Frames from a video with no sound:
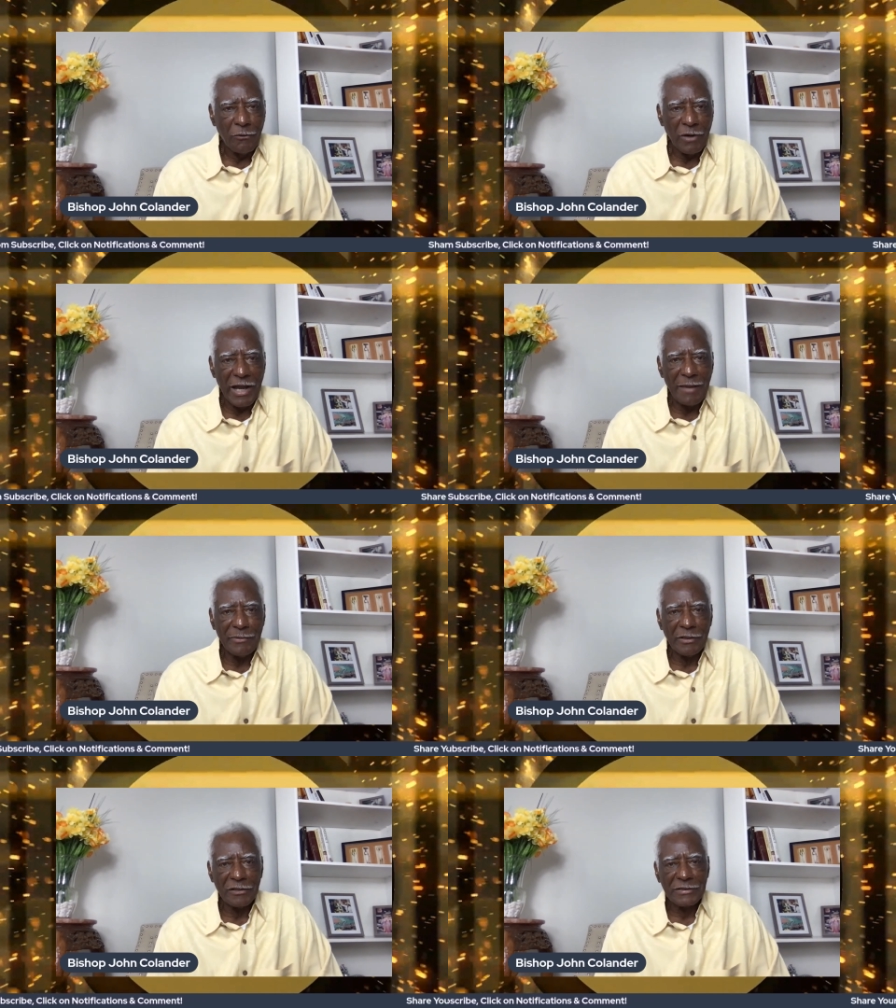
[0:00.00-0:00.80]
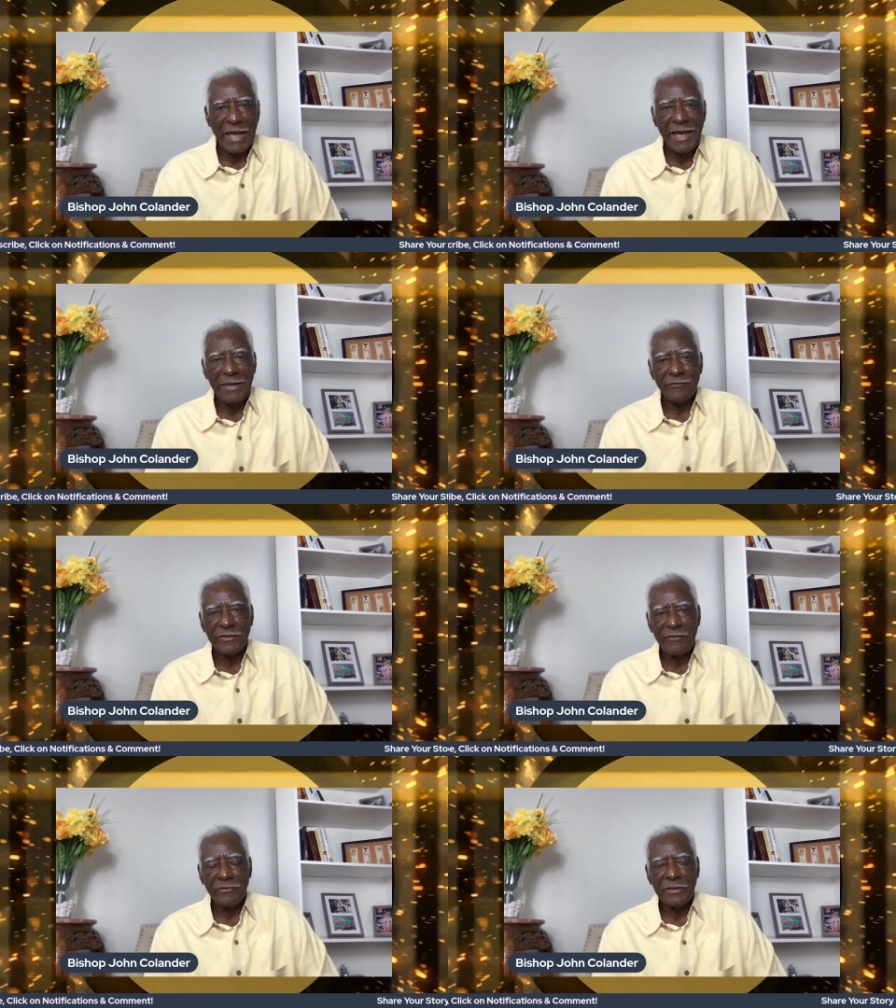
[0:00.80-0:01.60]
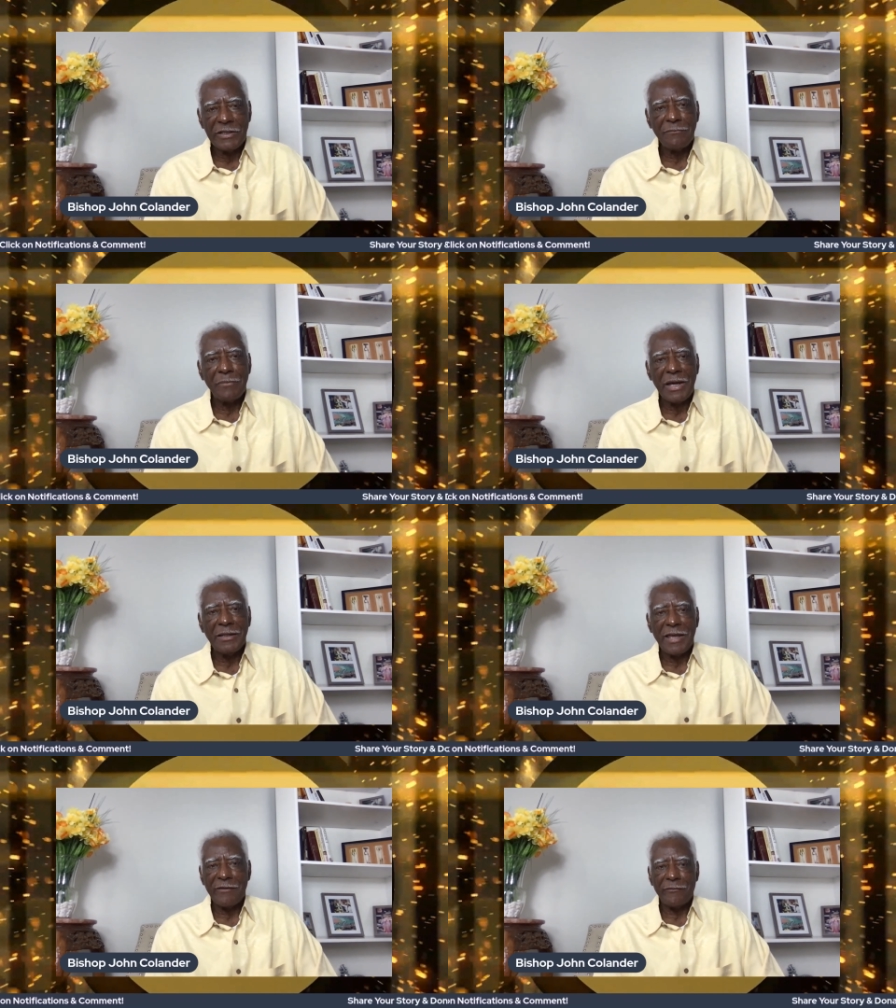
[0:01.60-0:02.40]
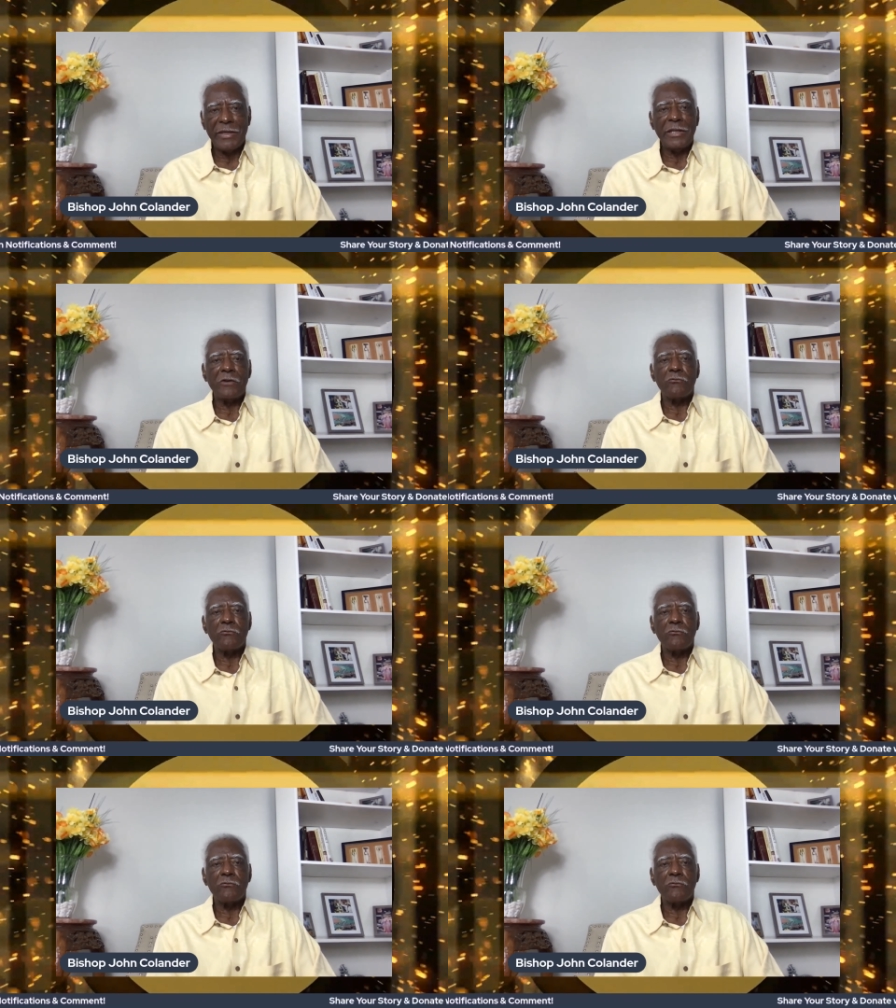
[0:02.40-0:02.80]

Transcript: Why? Because I have given him my life and it